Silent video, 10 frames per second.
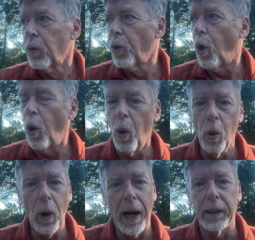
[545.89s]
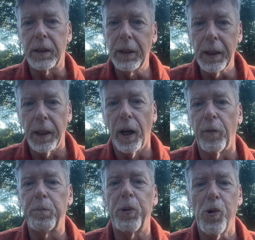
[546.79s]
The whole idea
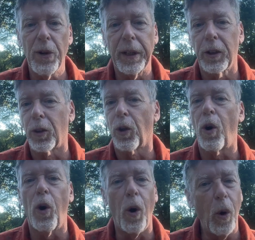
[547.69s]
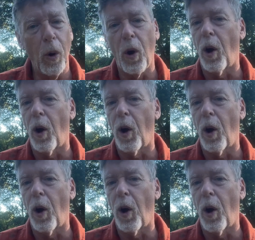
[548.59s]
of putting your whole